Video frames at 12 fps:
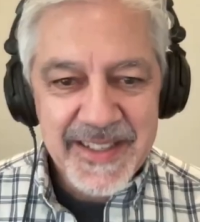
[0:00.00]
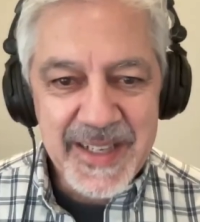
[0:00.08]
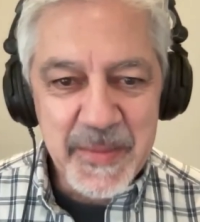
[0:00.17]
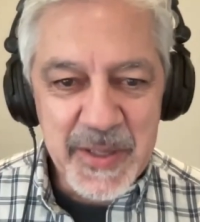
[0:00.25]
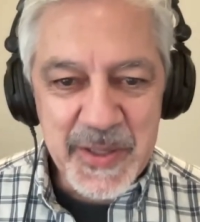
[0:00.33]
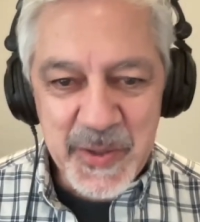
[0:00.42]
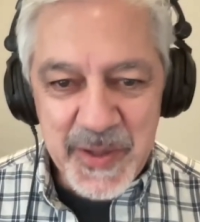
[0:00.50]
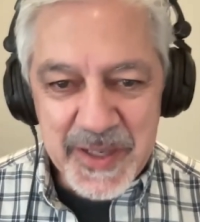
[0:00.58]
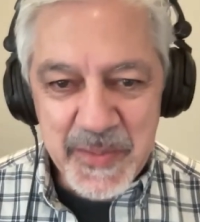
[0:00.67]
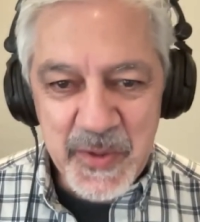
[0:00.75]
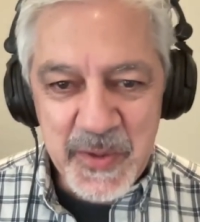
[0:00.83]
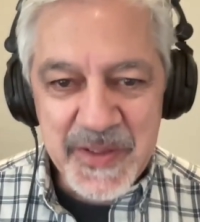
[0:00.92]
Hey, Michael, great to
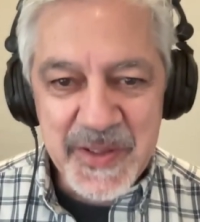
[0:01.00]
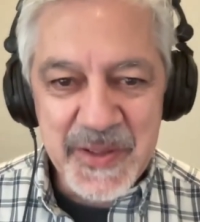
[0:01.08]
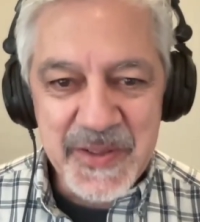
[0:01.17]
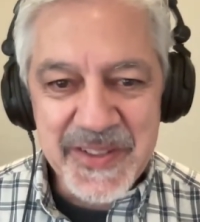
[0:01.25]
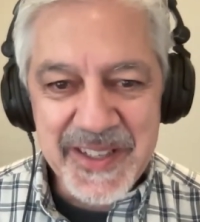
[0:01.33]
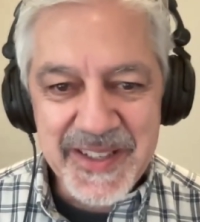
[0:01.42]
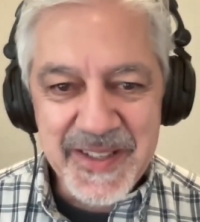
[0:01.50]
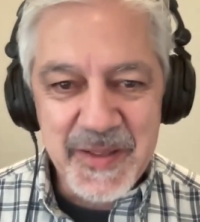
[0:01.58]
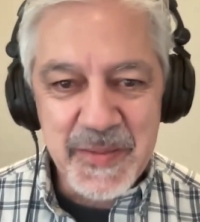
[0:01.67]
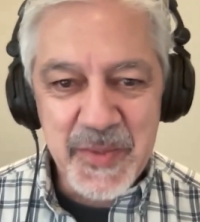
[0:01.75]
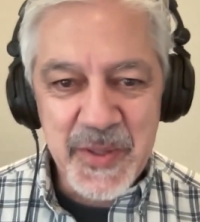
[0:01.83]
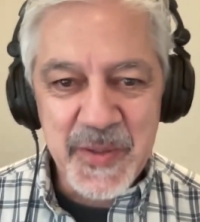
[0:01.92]
be with you. Yes,
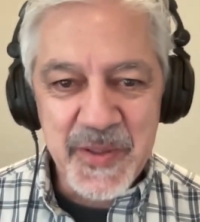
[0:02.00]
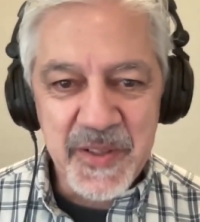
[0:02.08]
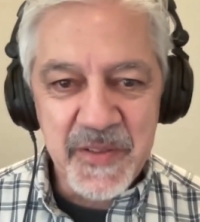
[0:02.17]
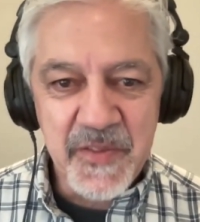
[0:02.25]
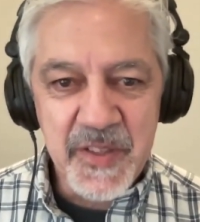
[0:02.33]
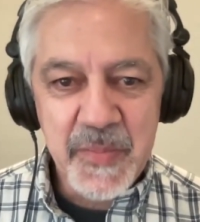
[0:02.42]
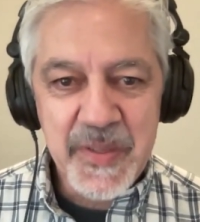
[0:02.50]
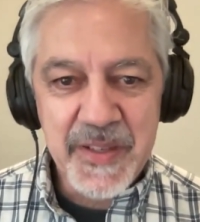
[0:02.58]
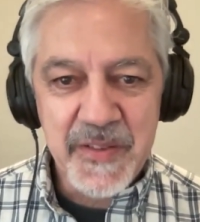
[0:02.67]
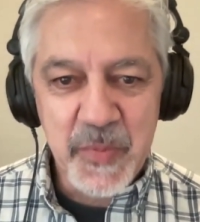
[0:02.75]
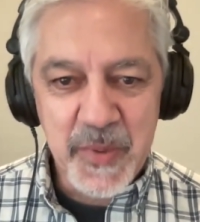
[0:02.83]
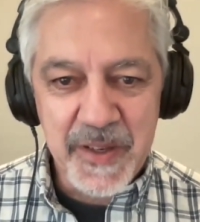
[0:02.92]
I'm currently VP
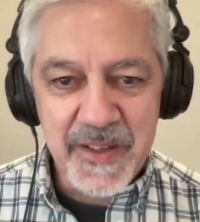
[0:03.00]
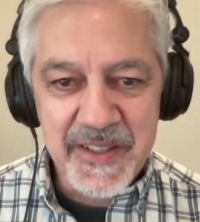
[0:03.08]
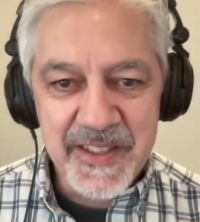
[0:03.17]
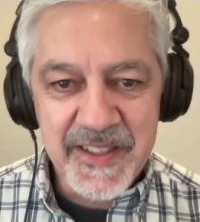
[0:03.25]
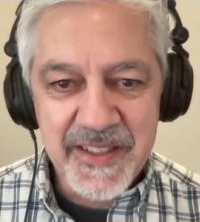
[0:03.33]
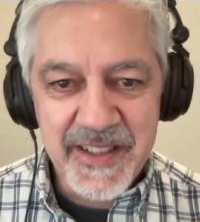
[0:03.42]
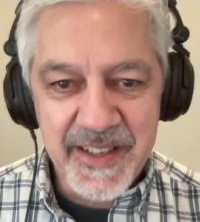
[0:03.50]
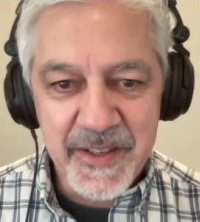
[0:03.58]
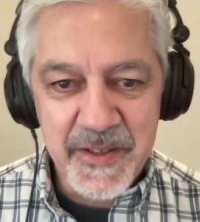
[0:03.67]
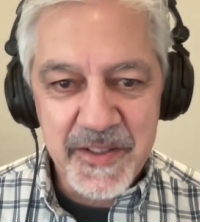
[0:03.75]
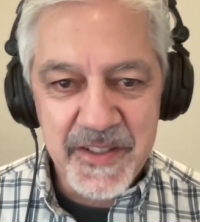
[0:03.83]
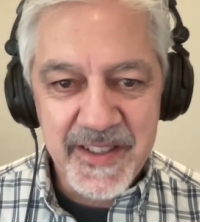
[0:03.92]
of Product and
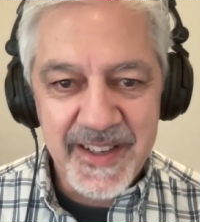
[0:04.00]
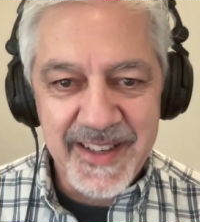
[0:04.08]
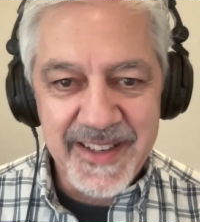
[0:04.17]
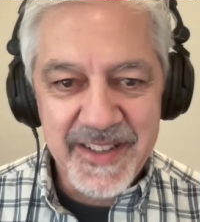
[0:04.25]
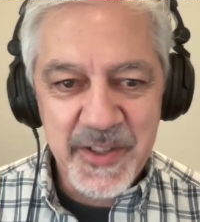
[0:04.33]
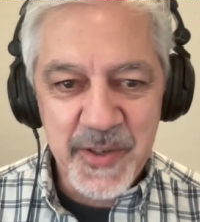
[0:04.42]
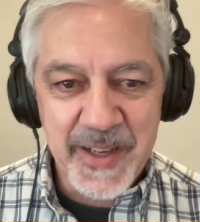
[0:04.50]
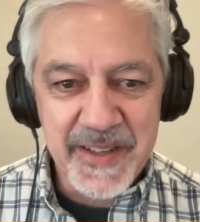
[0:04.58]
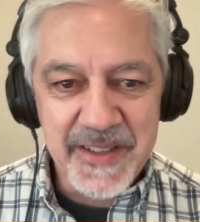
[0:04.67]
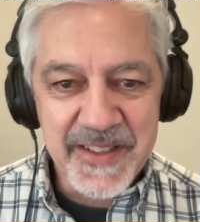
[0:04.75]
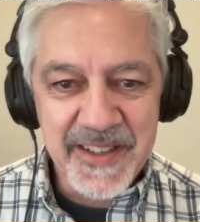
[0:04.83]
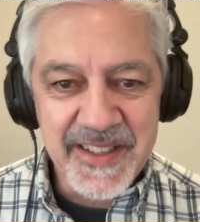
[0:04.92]
Standards at
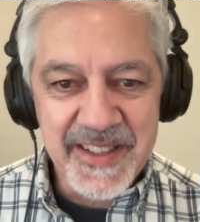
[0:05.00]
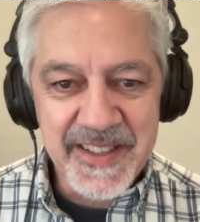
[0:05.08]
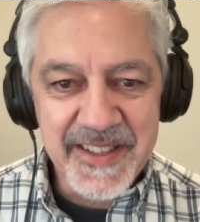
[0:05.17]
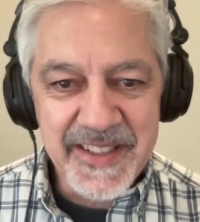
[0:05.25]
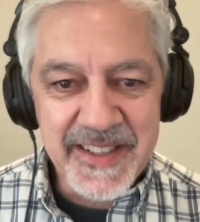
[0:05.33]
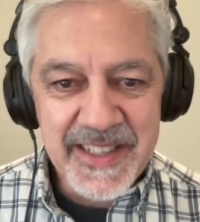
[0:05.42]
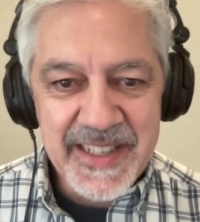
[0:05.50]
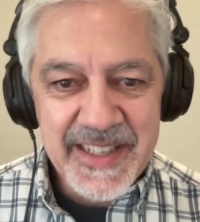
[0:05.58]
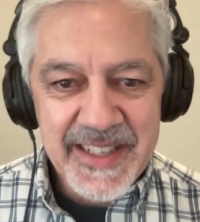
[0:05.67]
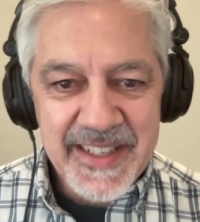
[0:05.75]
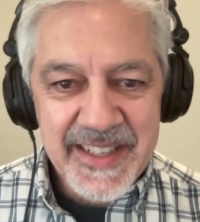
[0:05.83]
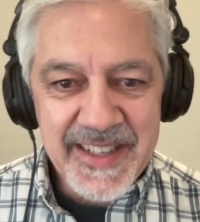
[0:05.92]
Strata Identity,
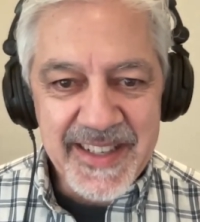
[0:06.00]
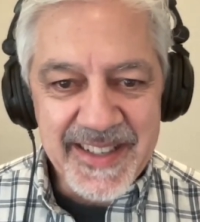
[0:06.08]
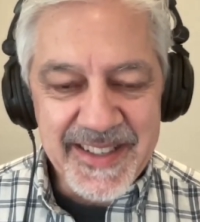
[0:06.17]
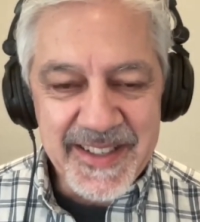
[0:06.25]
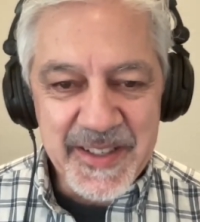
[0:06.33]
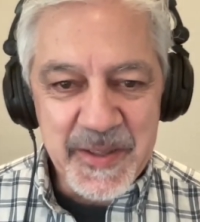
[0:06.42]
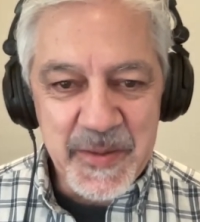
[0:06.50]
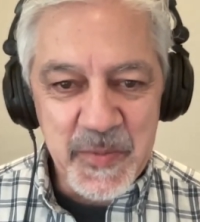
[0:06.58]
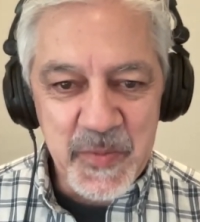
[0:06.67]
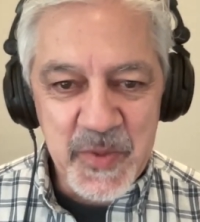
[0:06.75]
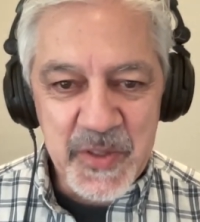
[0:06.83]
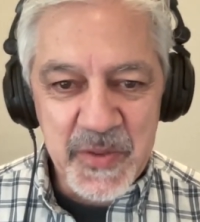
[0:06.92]

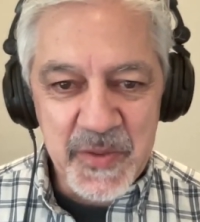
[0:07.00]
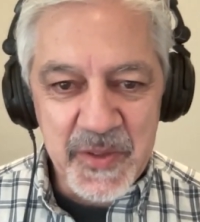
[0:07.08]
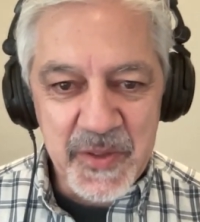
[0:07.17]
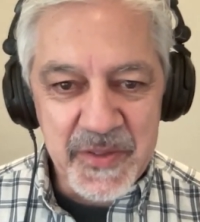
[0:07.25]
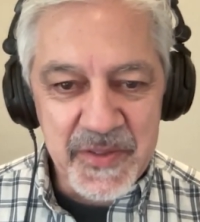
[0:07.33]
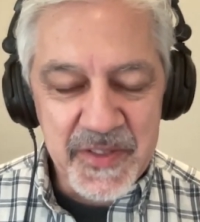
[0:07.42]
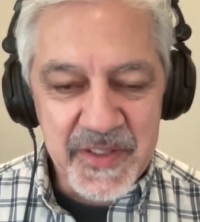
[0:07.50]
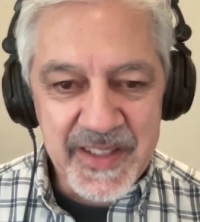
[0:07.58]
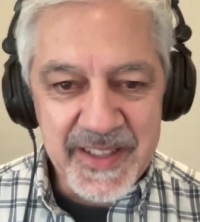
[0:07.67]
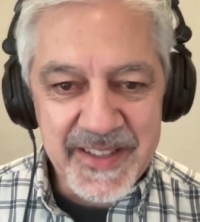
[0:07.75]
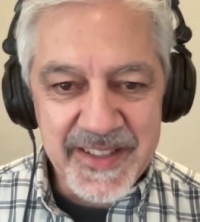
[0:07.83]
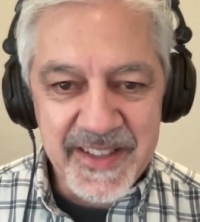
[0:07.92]
and doing all
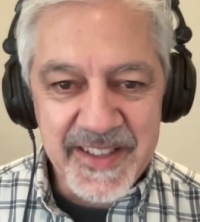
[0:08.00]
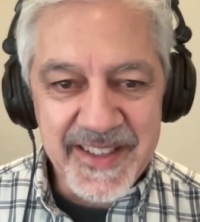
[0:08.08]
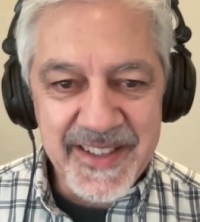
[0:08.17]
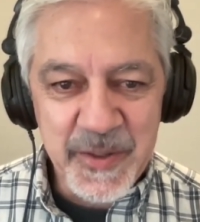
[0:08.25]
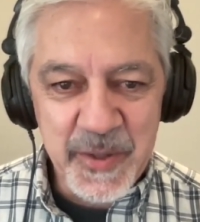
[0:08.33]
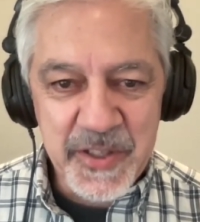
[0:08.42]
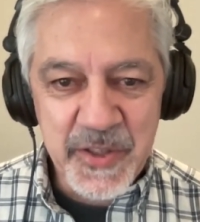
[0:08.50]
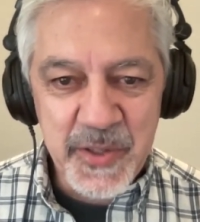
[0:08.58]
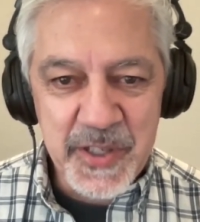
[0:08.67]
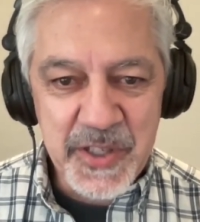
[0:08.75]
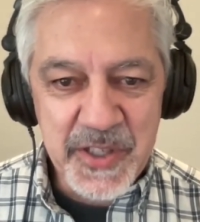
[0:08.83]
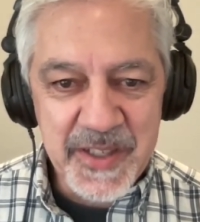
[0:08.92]
things identity
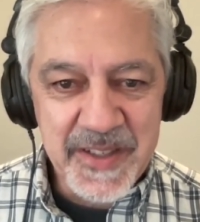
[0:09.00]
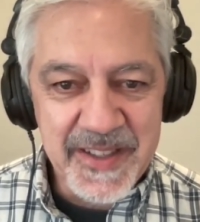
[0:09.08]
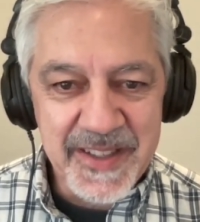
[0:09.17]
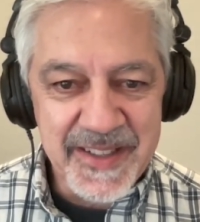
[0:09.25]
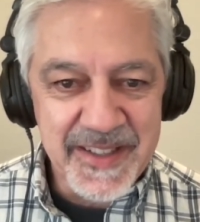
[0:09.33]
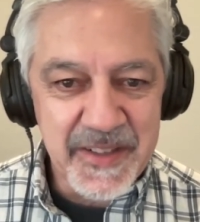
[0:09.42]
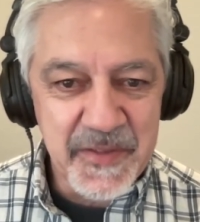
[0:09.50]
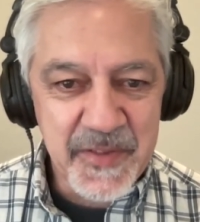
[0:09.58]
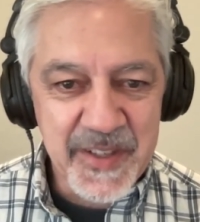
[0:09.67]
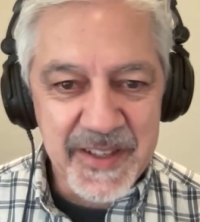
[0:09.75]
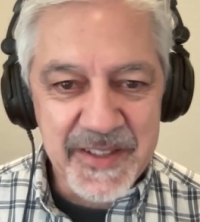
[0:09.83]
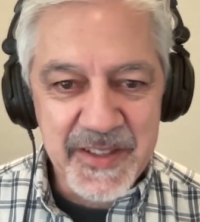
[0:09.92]
orchestration. And I've
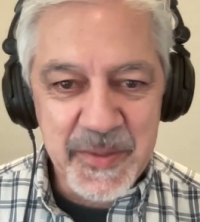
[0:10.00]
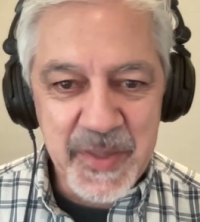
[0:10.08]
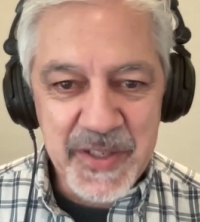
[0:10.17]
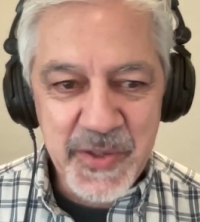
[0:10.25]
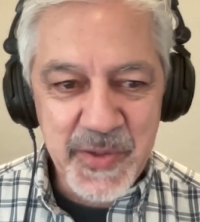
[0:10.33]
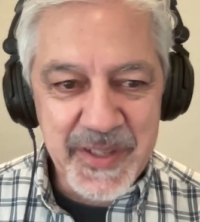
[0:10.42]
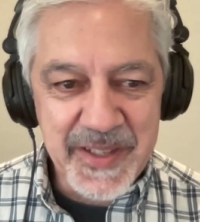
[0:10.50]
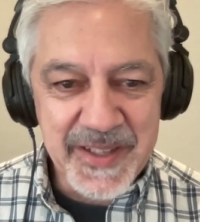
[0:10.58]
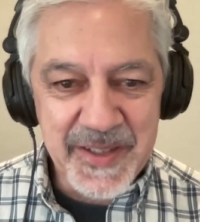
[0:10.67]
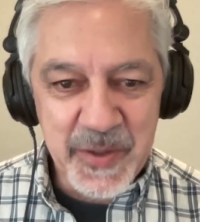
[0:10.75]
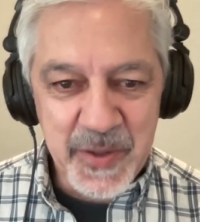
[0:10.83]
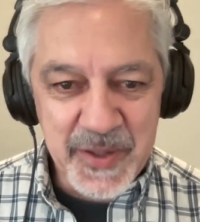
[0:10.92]
got some history
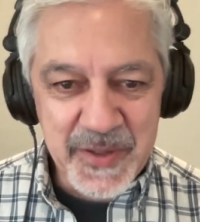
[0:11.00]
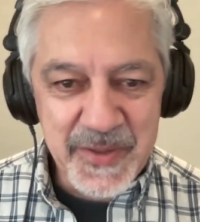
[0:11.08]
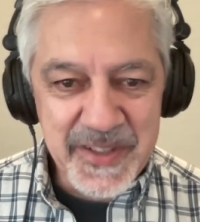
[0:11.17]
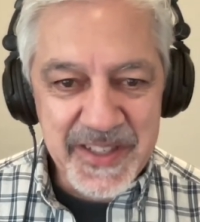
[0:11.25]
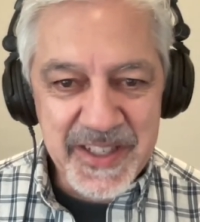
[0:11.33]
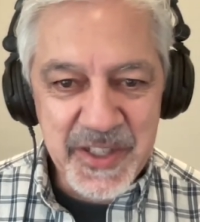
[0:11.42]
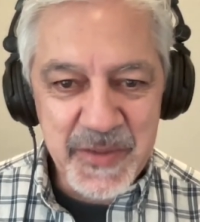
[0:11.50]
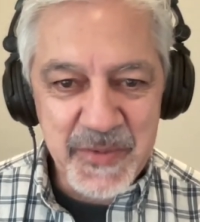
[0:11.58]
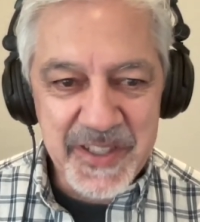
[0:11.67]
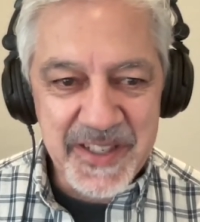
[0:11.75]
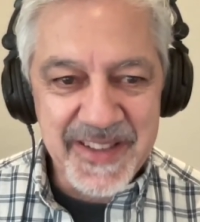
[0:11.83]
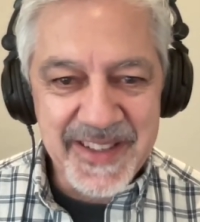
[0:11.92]
in authorization,
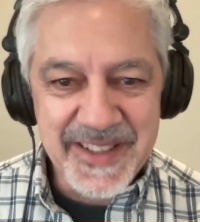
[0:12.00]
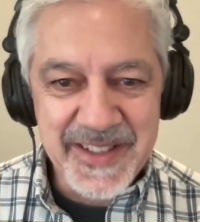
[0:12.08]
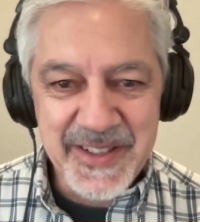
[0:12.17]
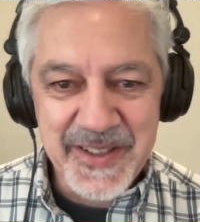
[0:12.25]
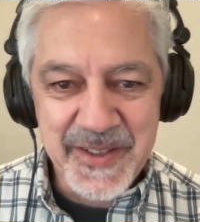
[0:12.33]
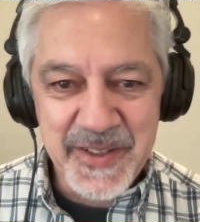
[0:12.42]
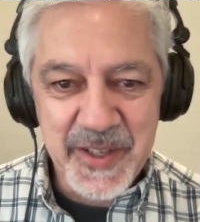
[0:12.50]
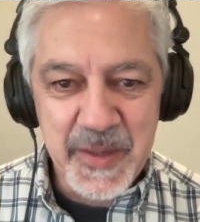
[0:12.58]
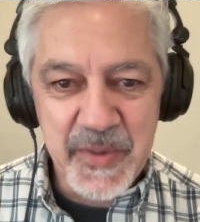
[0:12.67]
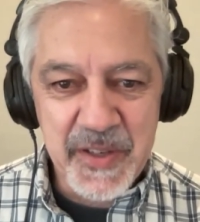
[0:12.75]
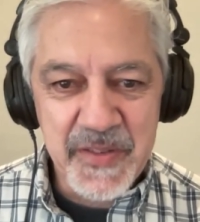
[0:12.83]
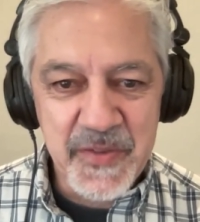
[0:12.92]
which I think is our
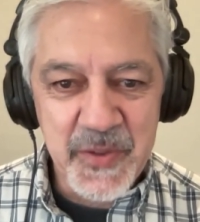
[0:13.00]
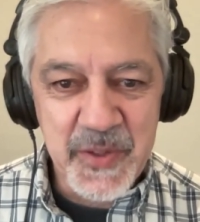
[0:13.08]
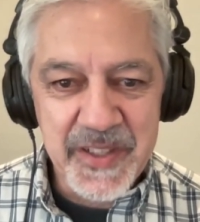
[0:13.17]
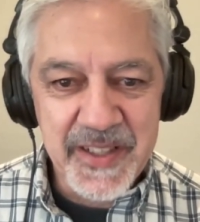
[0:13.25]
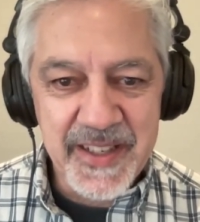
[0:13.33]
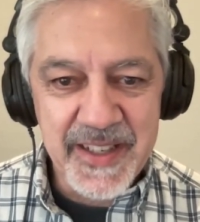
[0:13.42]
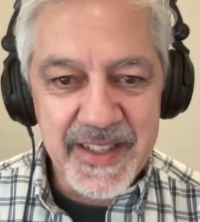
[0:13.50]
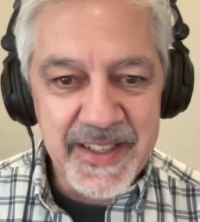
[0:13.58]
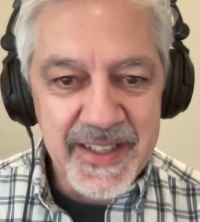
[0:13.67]
topic for today,